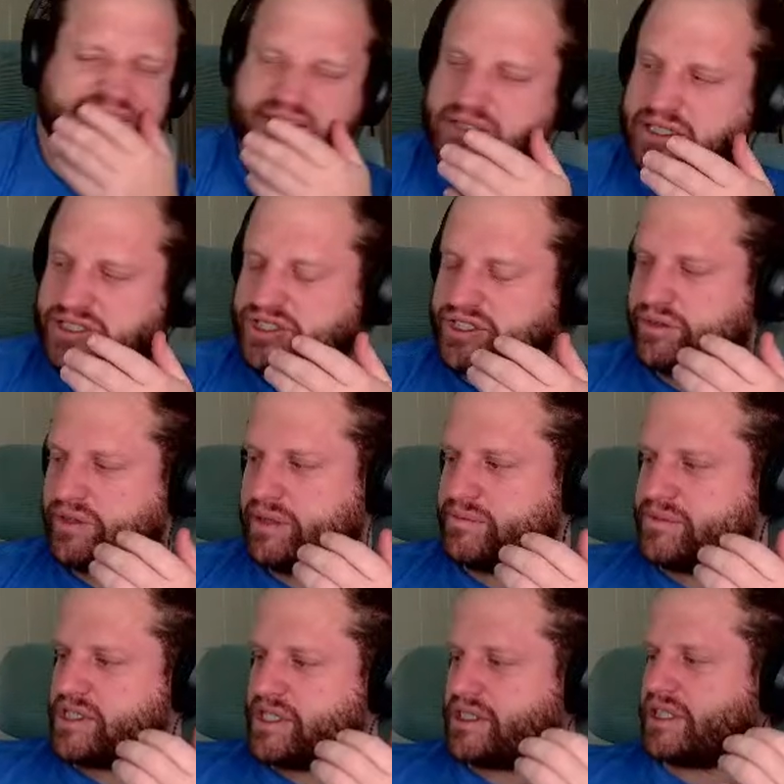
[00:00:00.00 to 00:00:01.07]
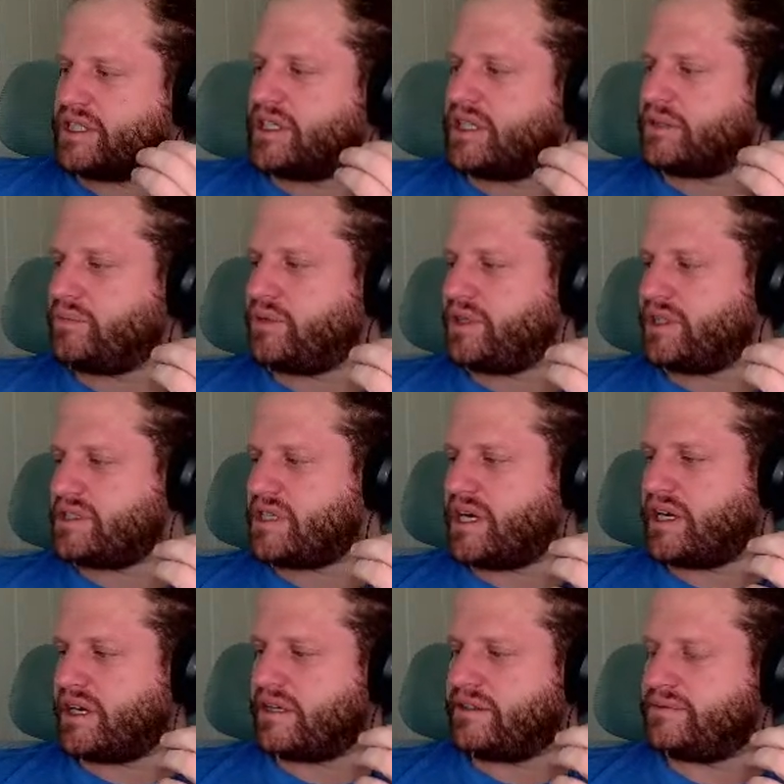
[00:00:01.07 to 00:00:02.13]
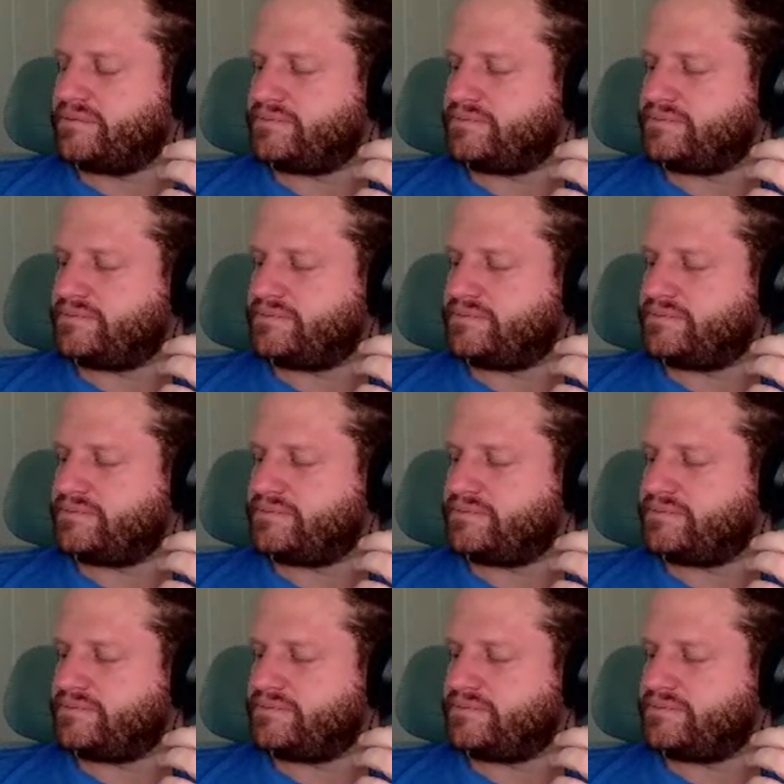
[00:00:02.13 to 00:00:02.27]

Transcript: Not sure why I'm suddenly like pretty tired.